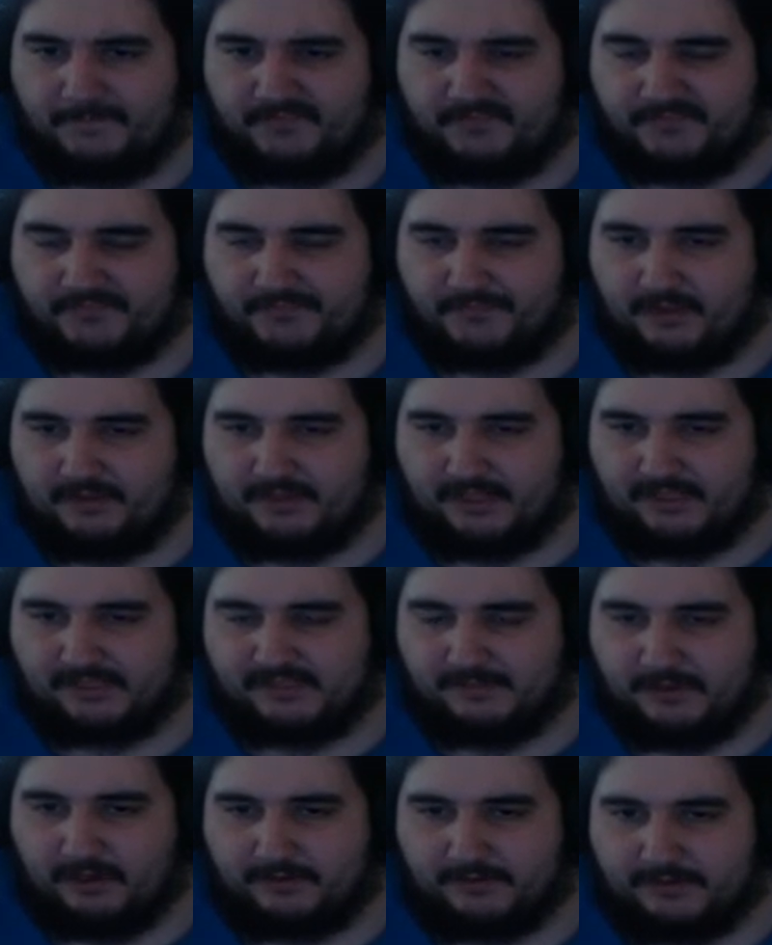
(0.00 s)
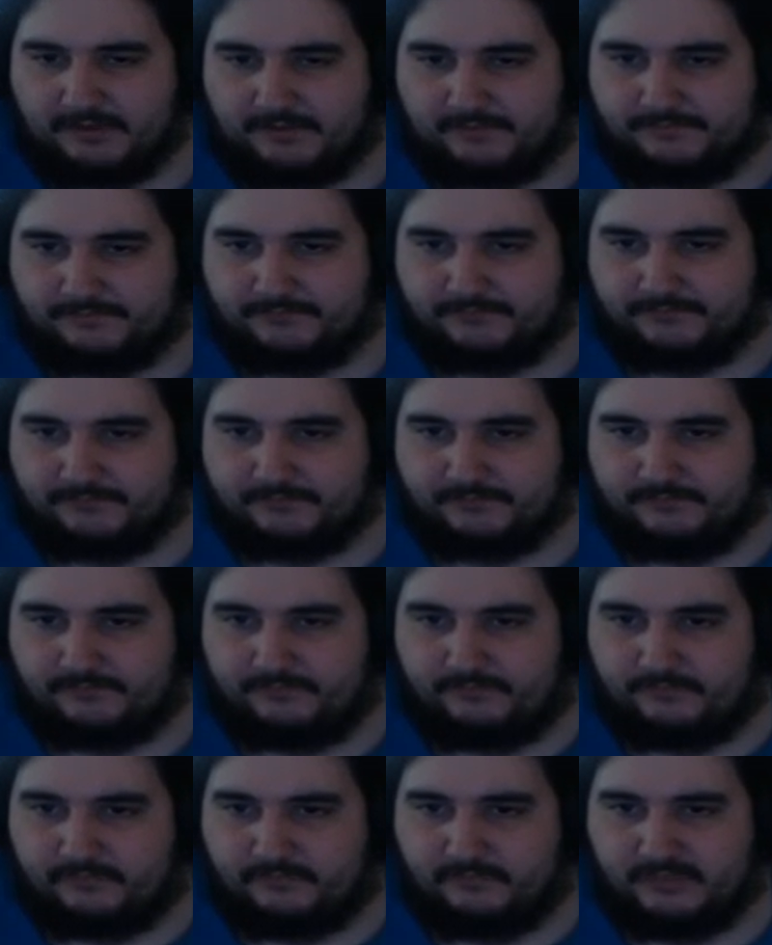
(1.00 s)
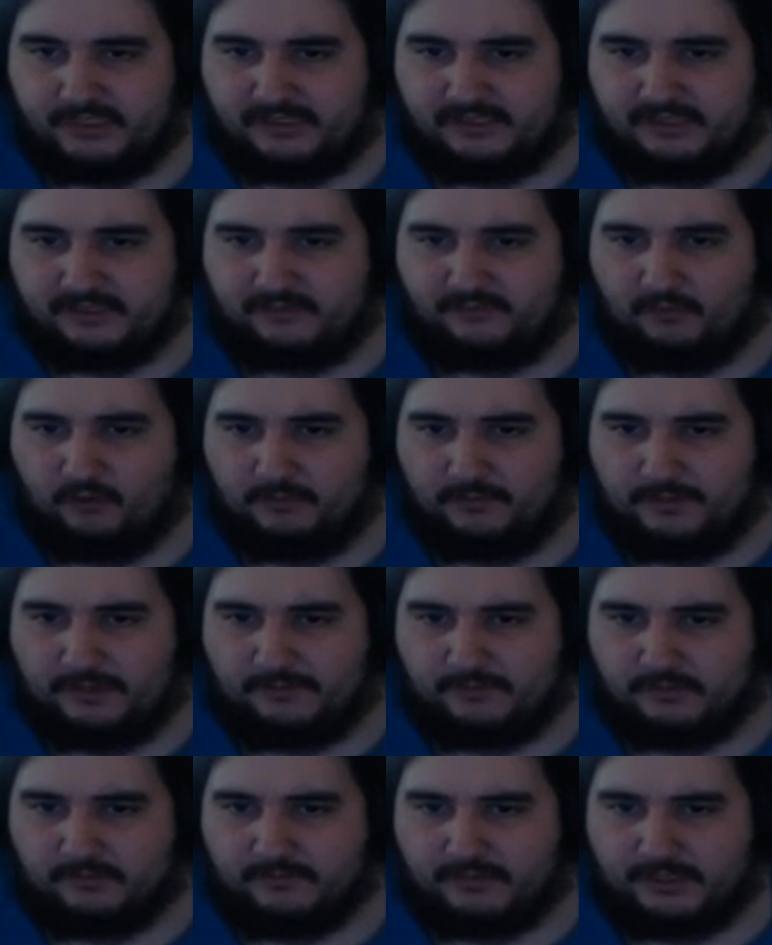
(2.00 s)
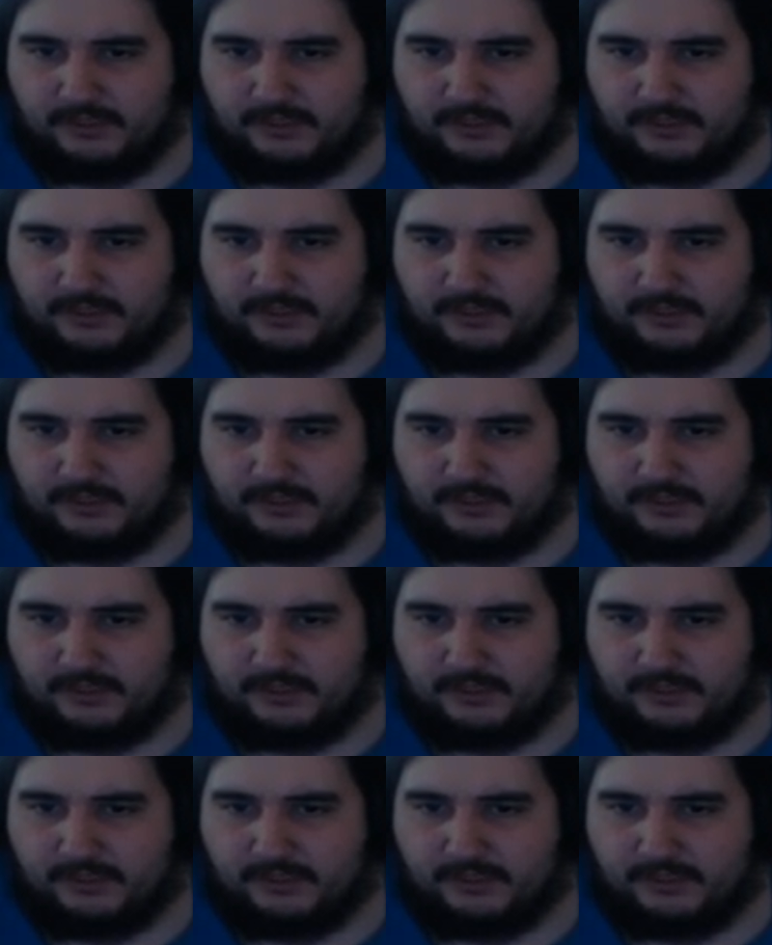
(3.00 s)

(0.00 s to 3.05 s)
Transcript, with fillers: And that's about it. I think there's four people. Me,